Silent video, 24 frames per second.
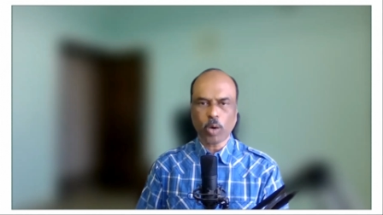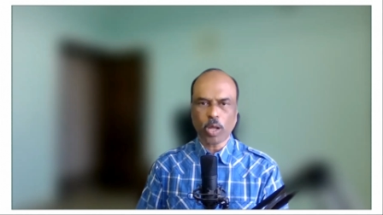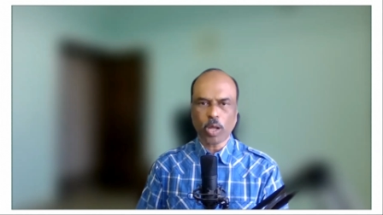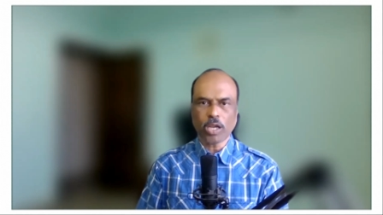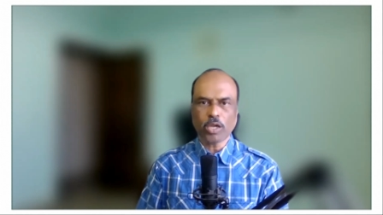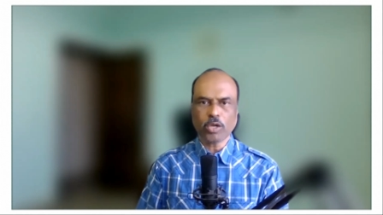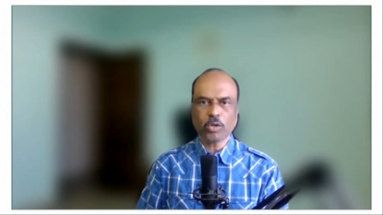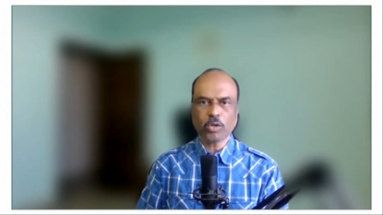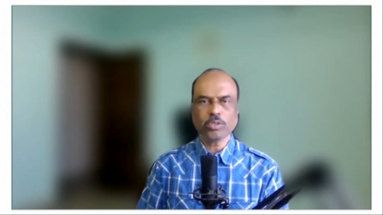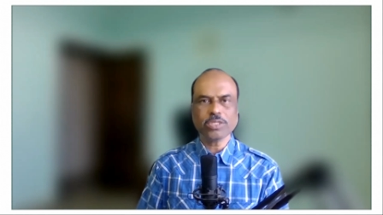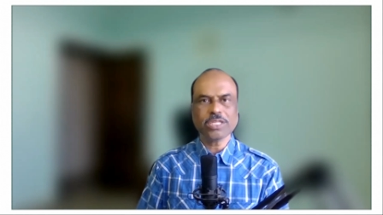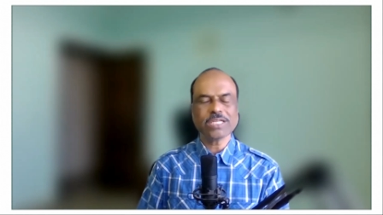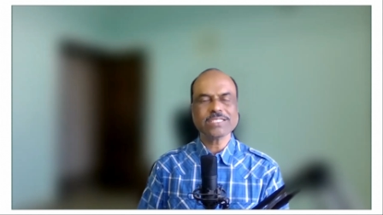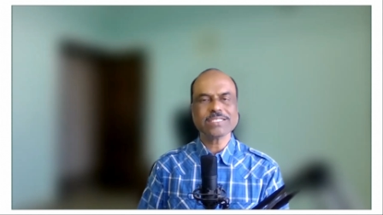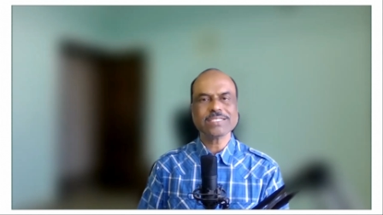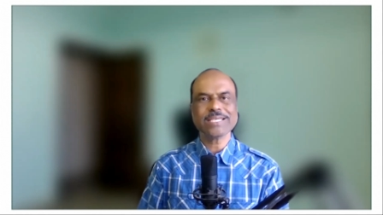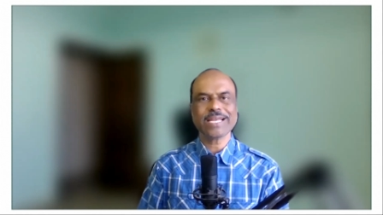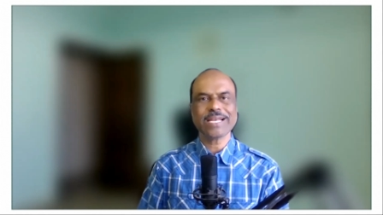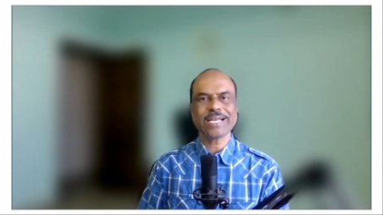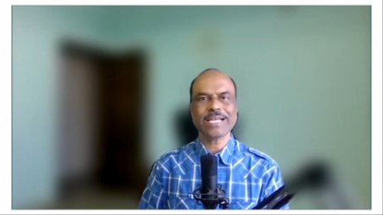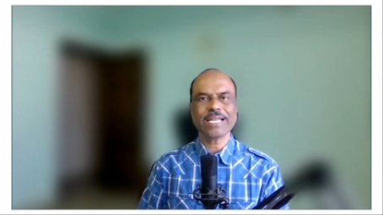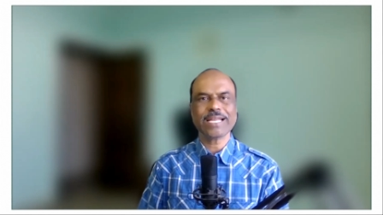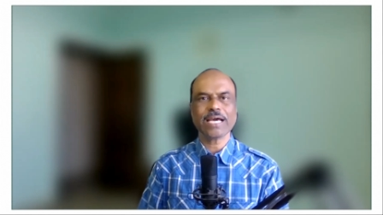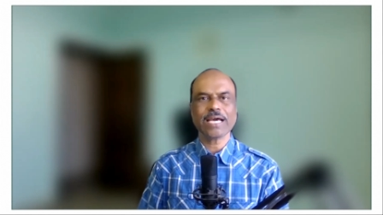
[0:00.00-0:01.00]
You all know that
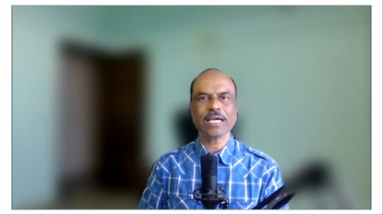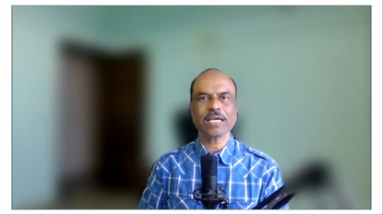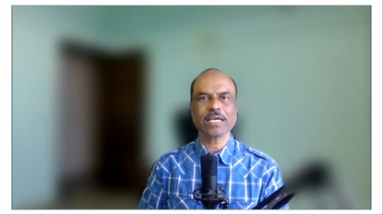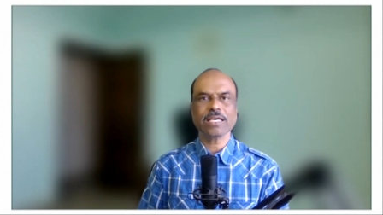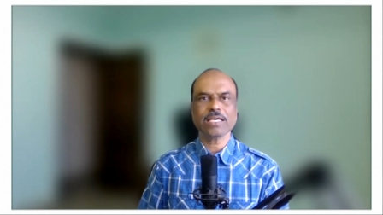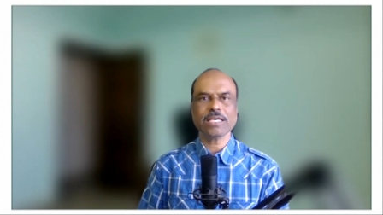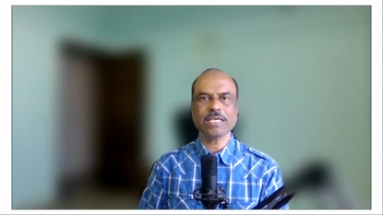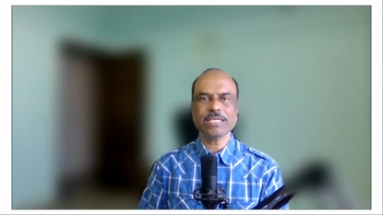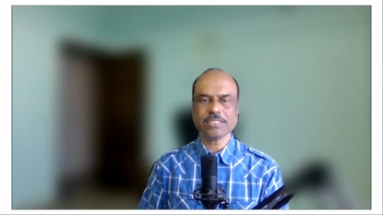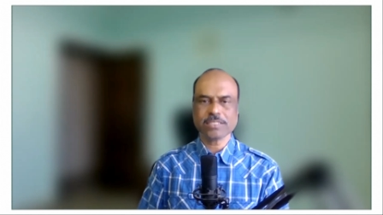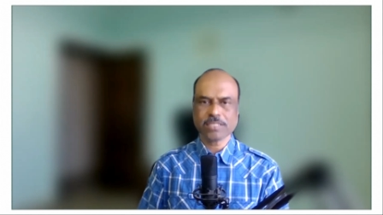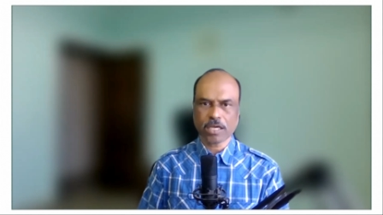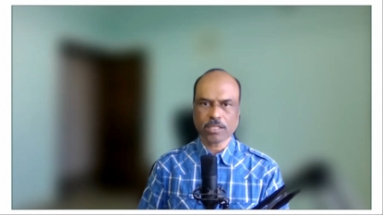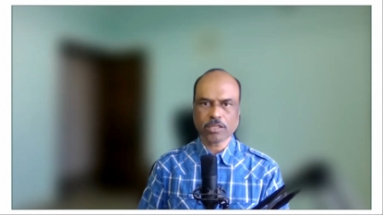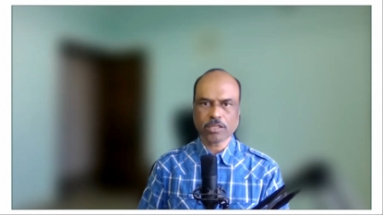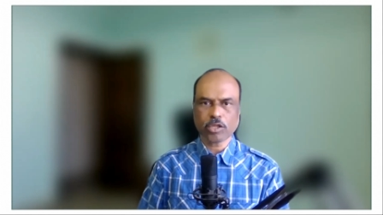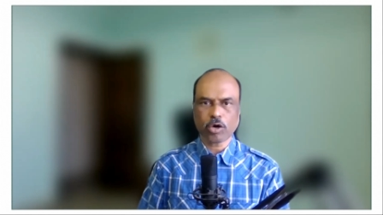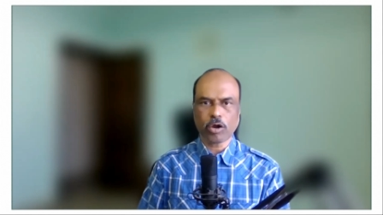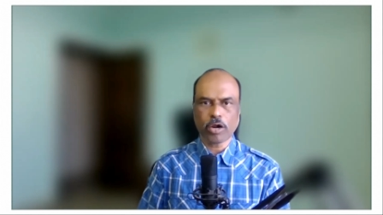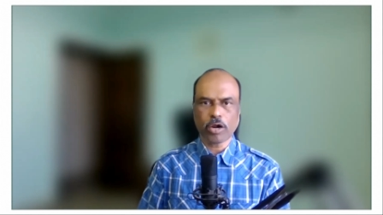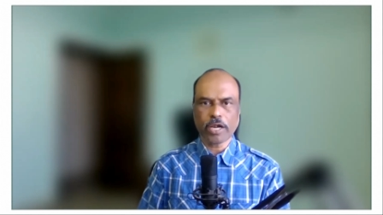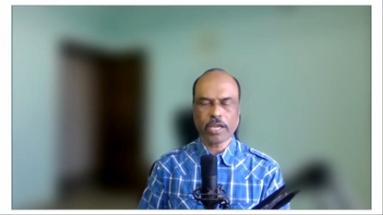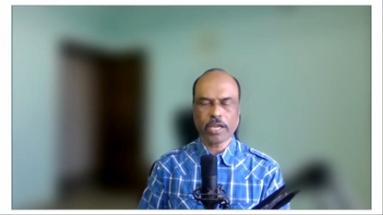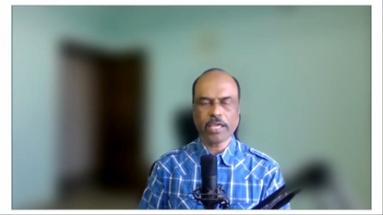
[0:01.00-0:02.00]
CENTAC is the
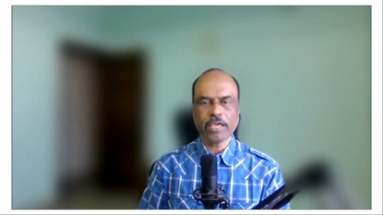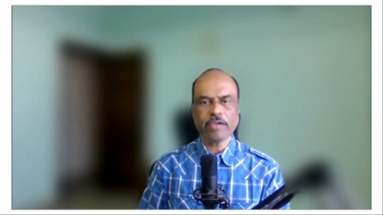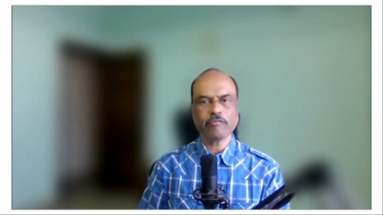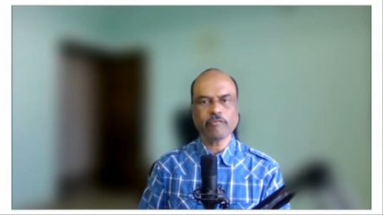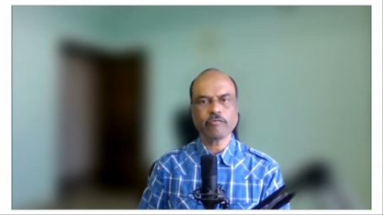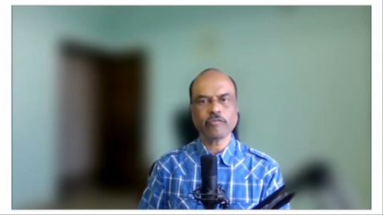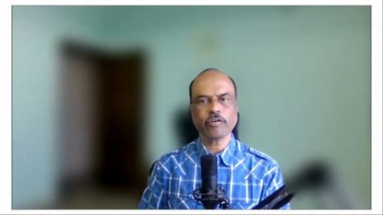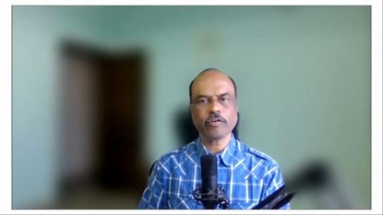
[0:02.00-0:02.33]
authority